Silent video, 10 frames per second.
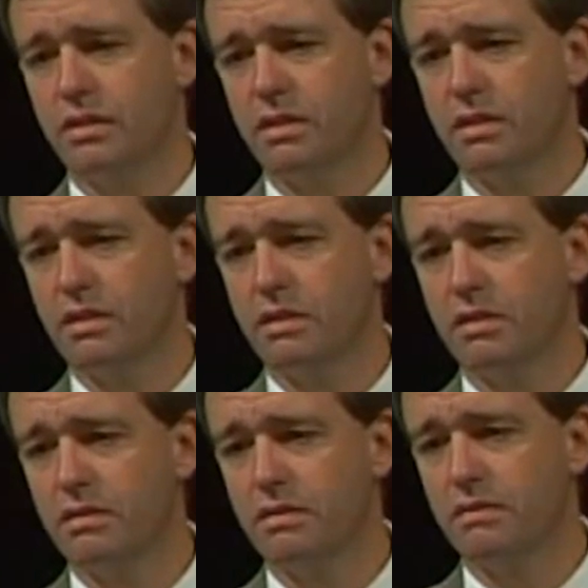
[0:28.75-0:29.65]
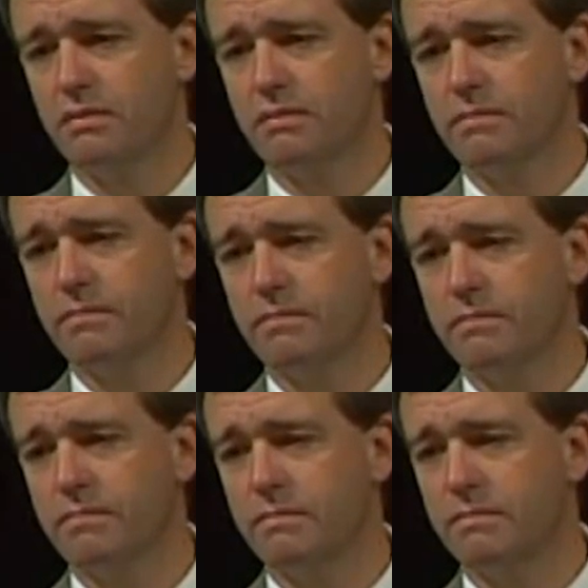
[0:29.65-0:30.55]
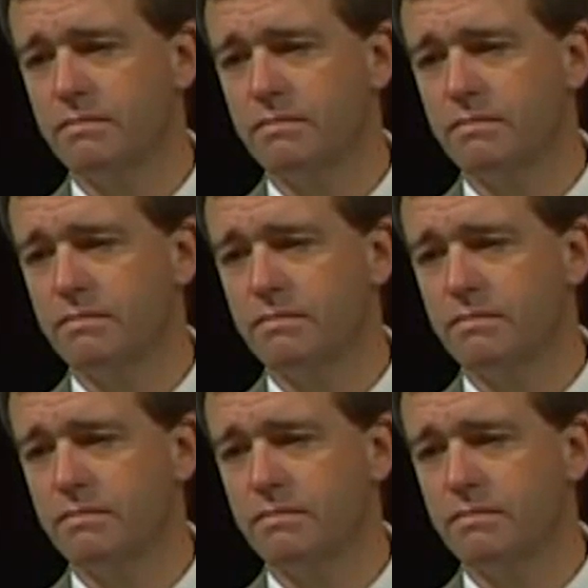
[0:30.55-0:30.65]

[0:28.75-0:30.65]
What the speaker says: No one is speaking in this clip.